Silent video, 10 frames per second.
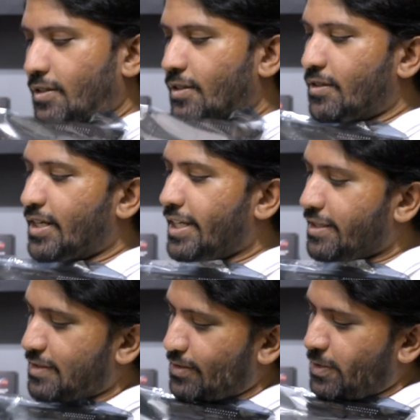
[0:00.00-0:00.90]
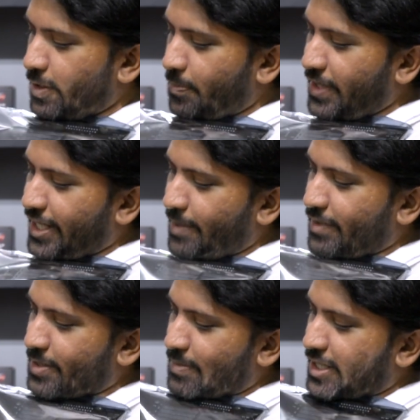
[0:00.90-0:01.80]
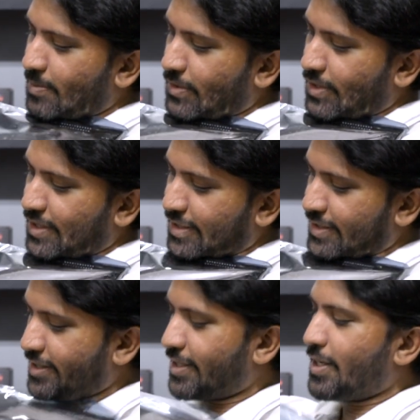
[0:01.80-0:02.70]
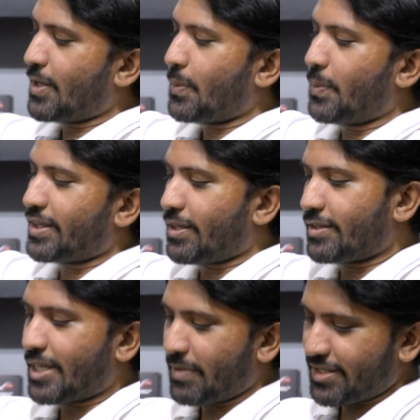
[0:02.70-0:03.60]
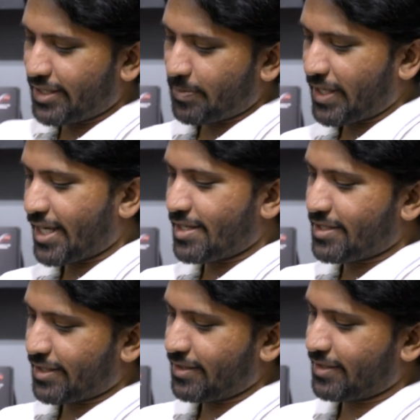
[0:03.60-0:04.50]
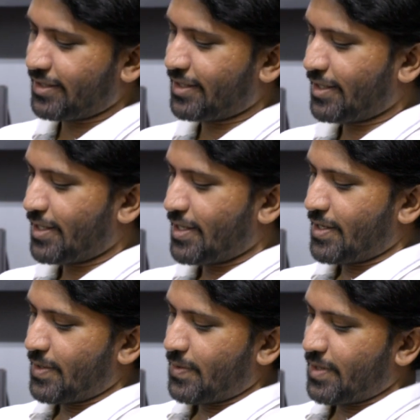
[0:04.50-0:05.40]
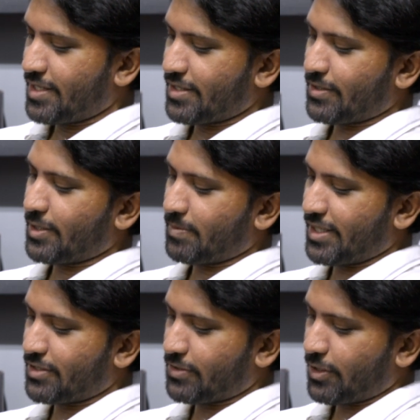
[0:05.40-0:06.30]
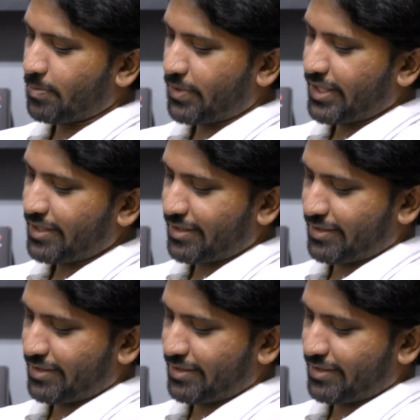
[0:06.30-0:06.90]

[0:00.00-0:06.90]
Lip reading: Alright, opening up this motherboard without damaging the packaging, which is not my strong point.